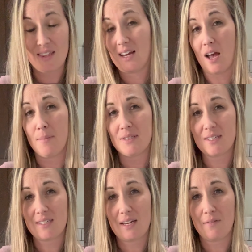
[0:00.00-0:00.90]
They come as a
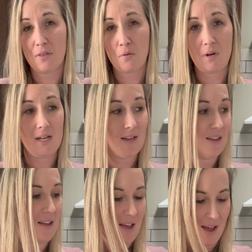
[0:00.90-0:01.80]
set of 3.
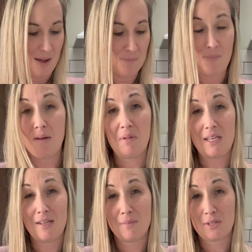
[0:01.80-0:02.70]
My
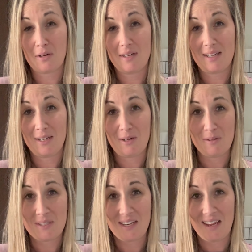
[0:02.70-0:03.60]
medium is already in
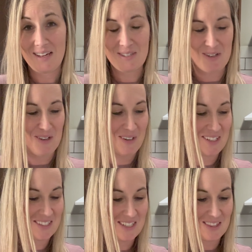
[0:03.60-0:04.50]
use today, so you
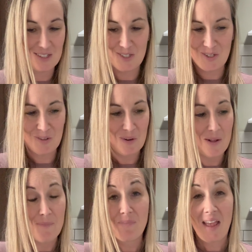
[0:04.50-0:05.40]
can see the 2.
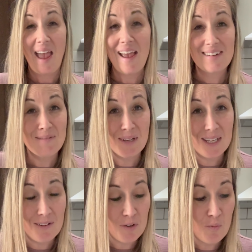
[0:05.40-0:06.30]
And I'm gonna
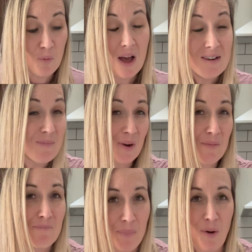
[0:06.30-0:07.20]
give you one more
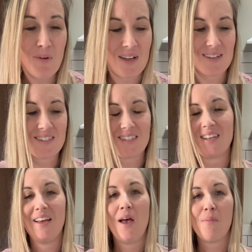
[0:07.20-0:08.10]
bonus
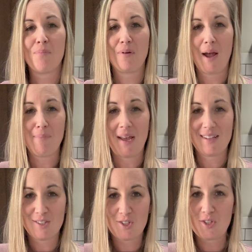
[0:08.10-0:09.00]
prep
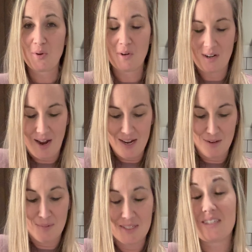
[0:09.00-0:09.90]
and store
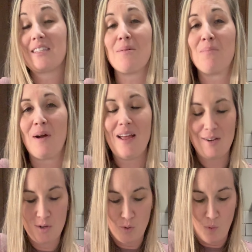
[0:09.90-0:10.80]
item. This is the brand
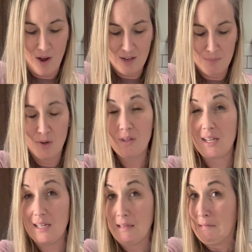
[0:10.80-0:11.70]
new
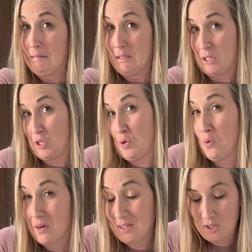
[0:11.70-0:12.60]
guacamole
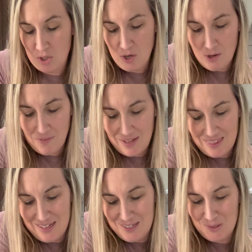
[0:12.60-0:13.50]
store and serve, I
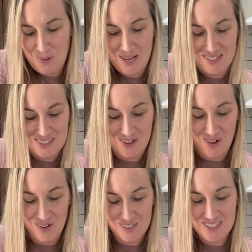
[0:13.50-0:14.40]
think is what it's
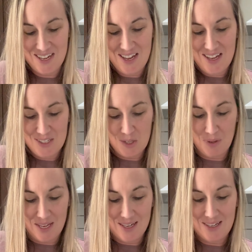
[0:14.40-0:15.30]
called.
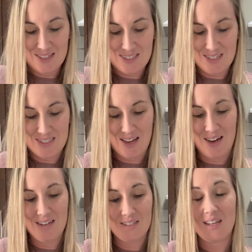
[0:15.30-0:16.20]
So it is
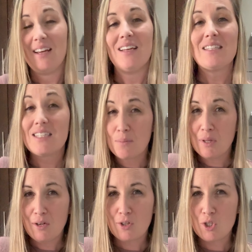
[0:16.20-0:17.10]
designed
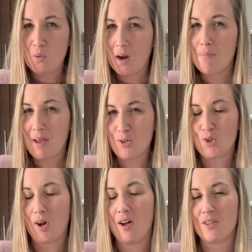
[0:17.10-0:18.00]
similar to our
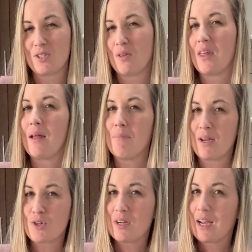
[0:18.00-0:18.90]
measure-all, so that
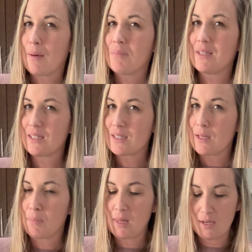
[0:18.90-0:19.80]
measuring cup that does the
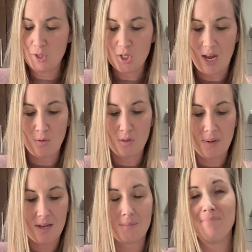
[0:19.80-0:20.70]
plunge out the
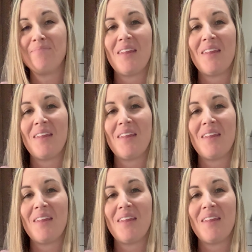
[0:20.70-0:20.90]
bottom.